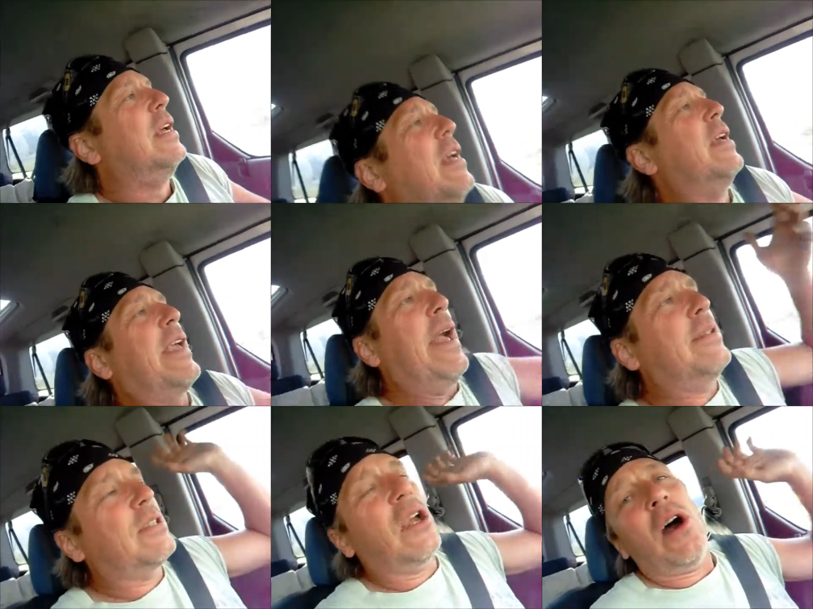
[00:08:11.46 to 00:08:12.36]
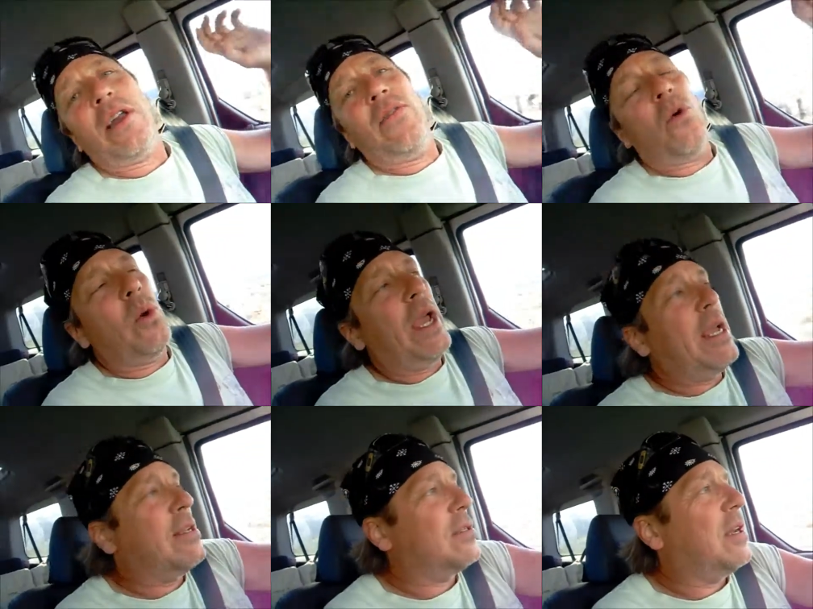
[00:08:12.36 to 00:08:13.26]
Ken Scott in the
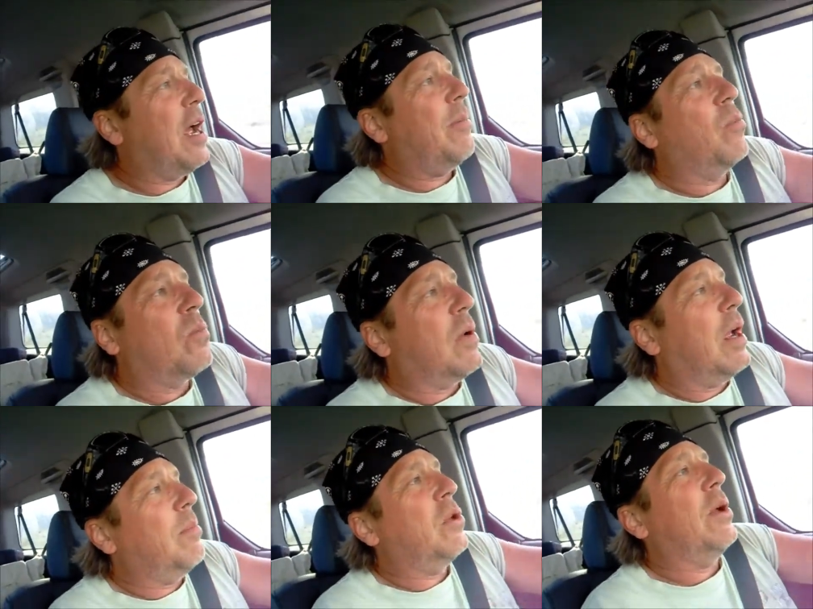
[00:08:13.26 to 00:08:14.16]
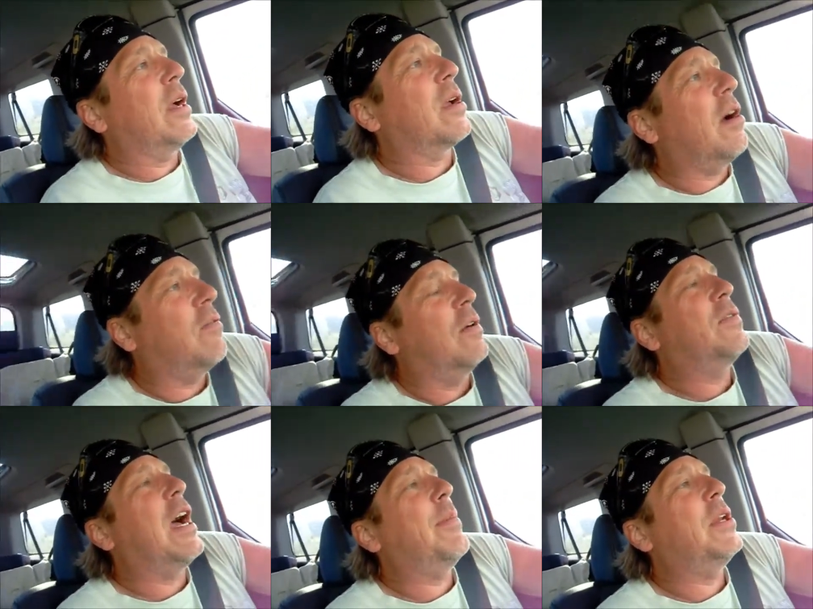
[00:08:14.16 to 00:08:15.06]
Wings and I'm I'm doing a cover of
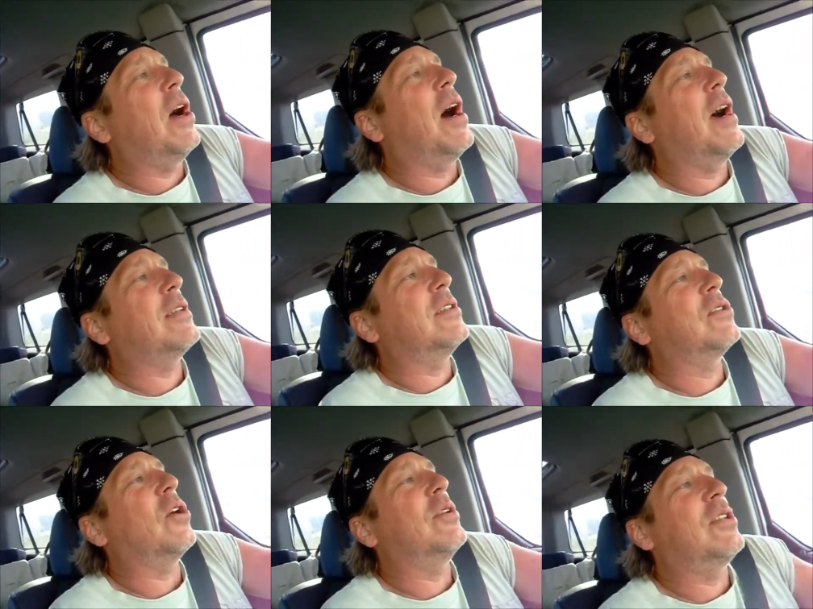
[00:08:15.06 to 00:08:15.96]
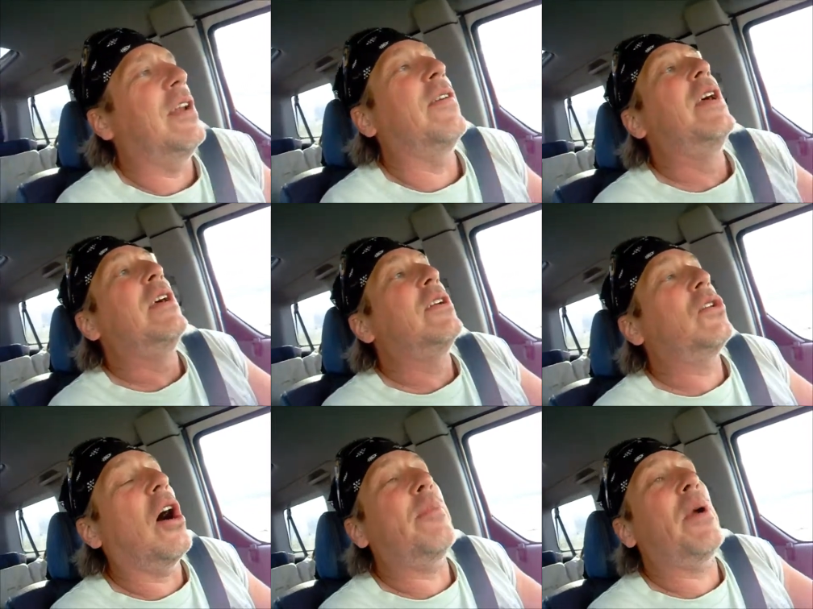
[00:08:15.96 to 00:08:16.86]
Diamond Dogs and so instead of
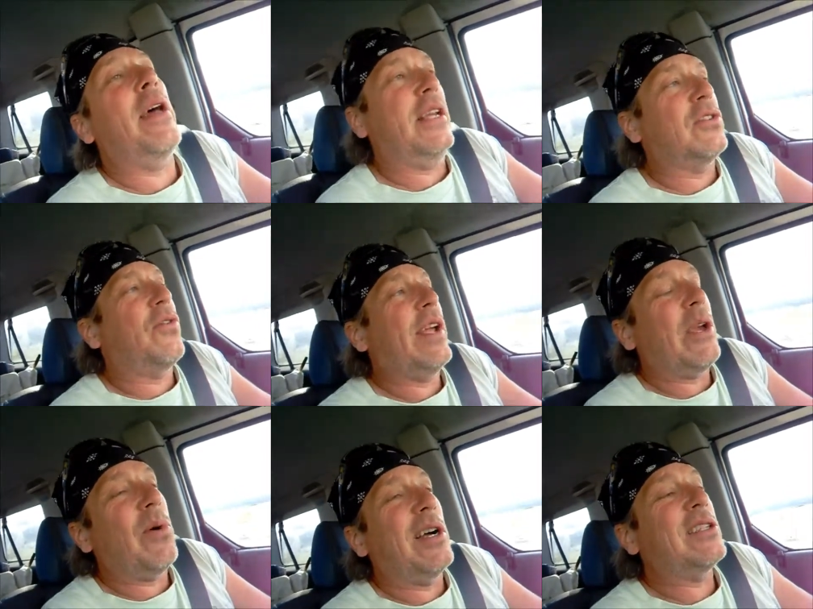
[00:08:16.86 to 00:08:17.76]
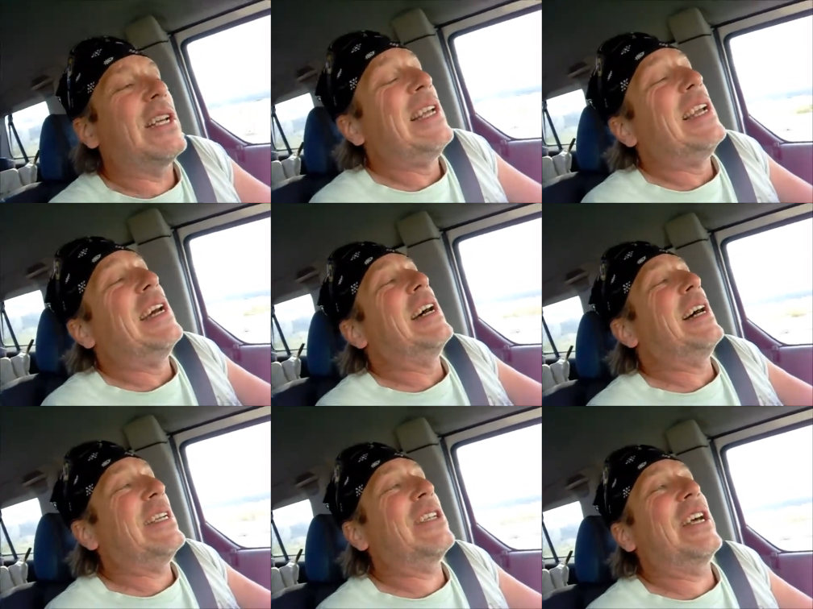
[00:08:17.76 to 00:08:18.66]
Todd Browning's Freaky Was,
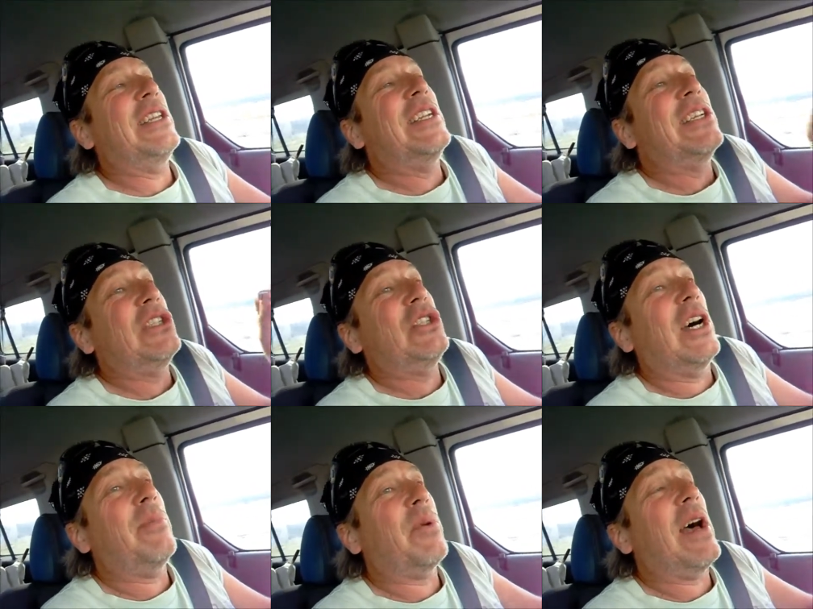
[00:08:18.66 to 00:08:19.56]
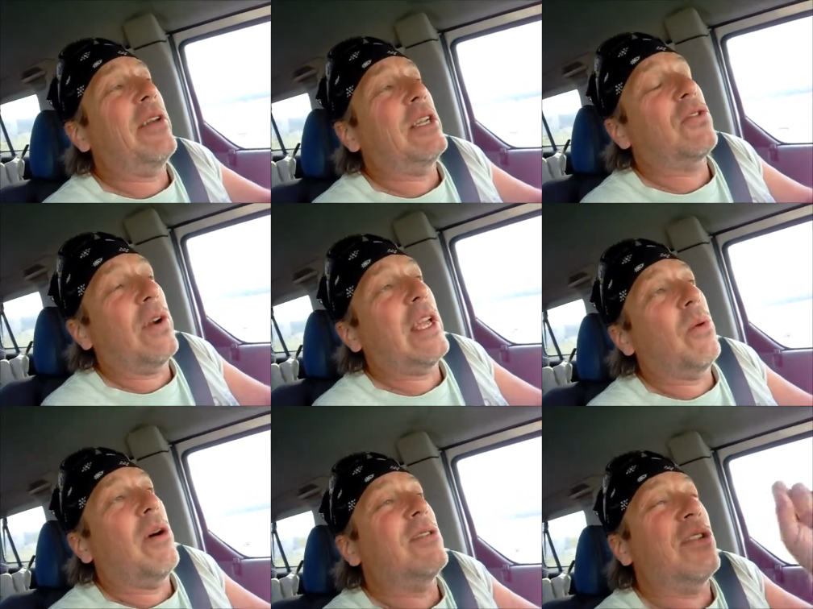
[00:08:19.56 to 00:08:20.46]
I said John Browning's Freaky
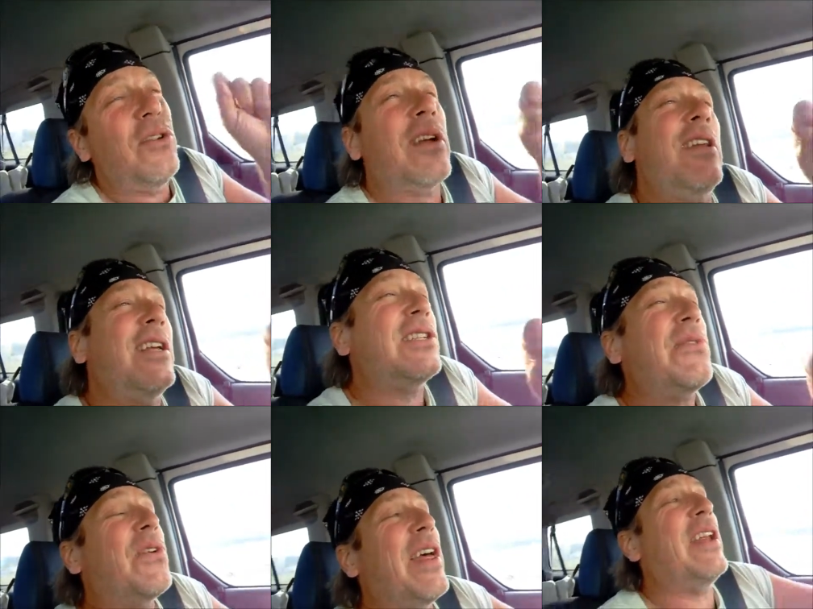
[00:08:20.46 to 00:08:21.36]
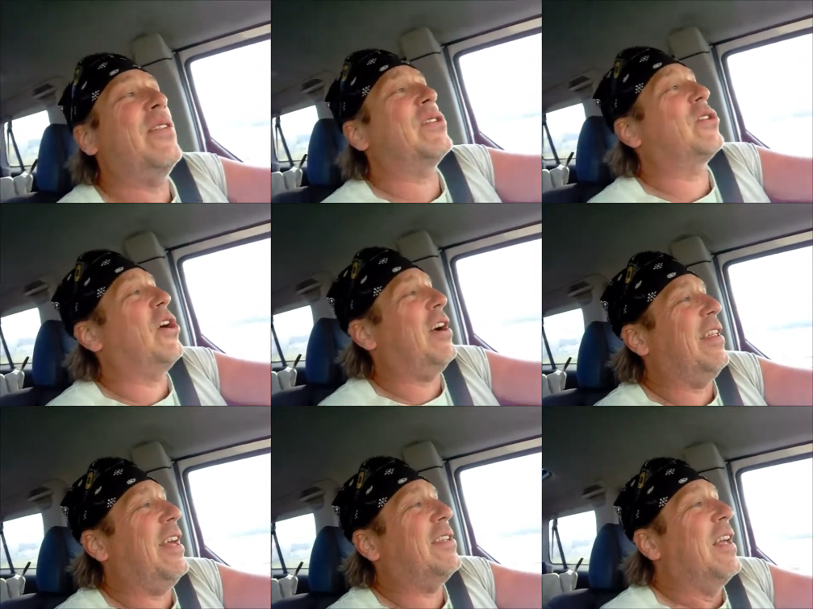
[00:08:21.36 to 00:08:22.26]
was, and you can listen for that in the song,
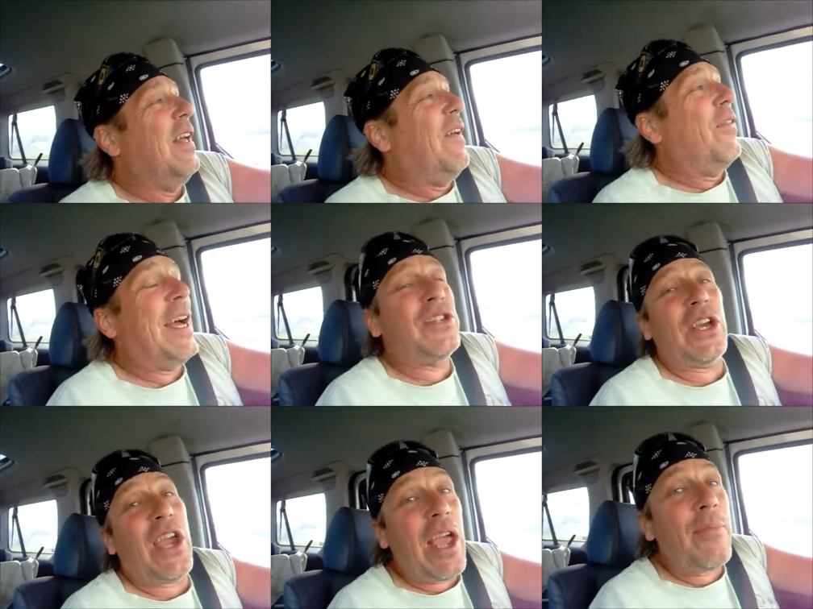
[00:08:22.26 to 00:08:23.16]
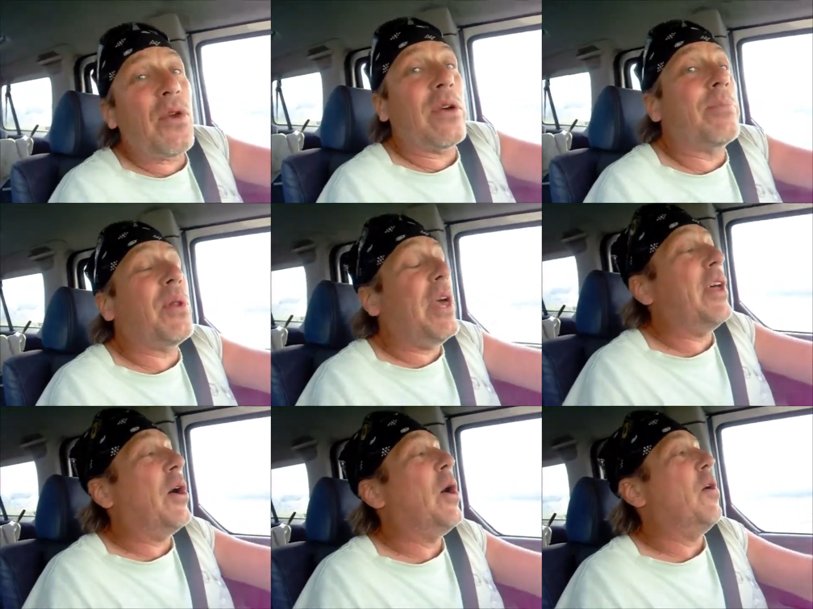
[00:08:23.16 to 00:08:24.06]
and that that's a game you can play at
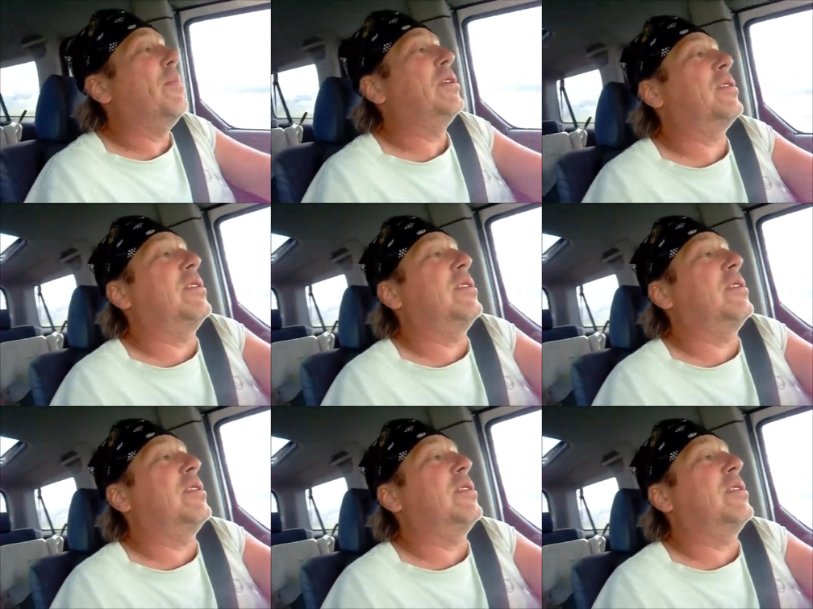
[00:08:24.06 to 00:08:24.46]
home is, is,